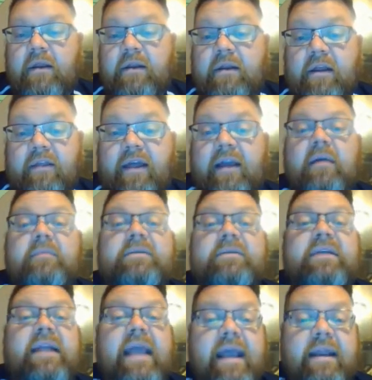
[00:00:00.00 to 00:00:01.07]
Now that comes
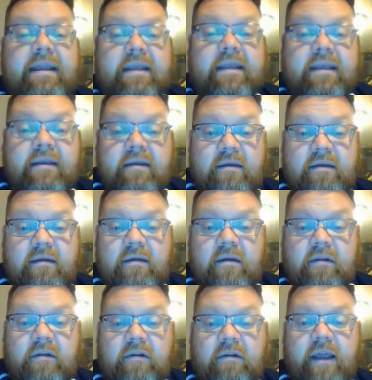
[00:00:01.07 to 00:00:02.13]
in handy a
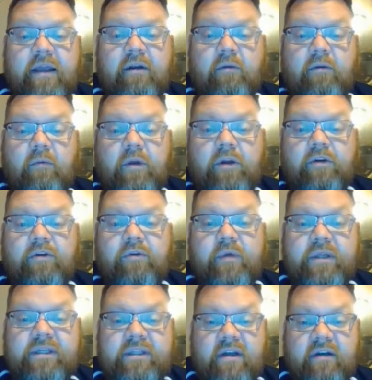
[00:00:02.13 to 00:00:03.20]
little later when you're
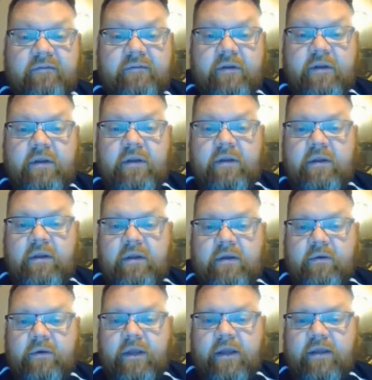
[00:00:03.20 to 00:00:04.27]
doing stuff.
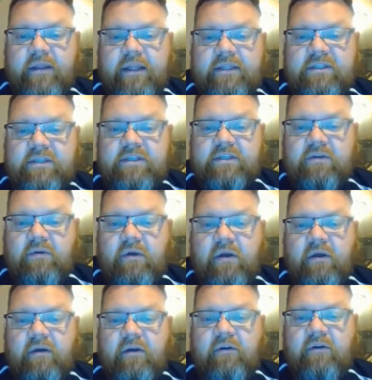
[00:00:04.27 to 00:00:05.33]
Okay, that's just
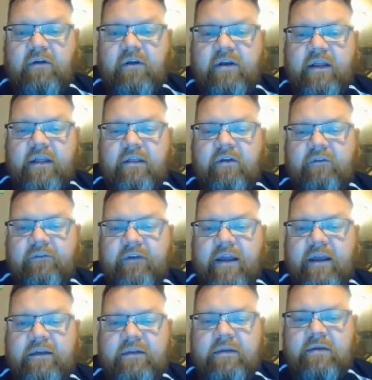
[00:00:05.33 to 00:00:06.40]
a neat little
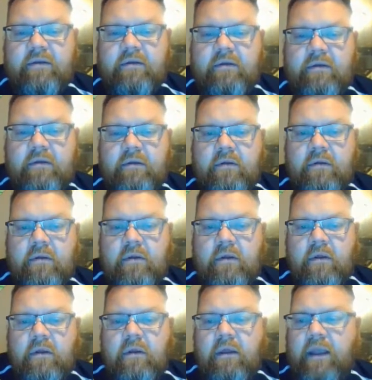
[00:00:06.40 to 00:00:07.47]
fact
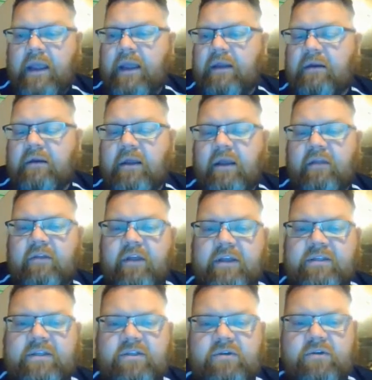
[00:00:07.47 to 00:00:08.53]
and
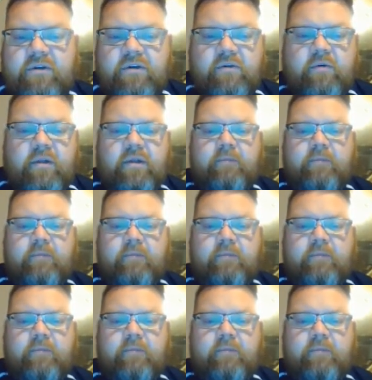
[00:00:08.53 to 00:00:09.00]
things that you can do with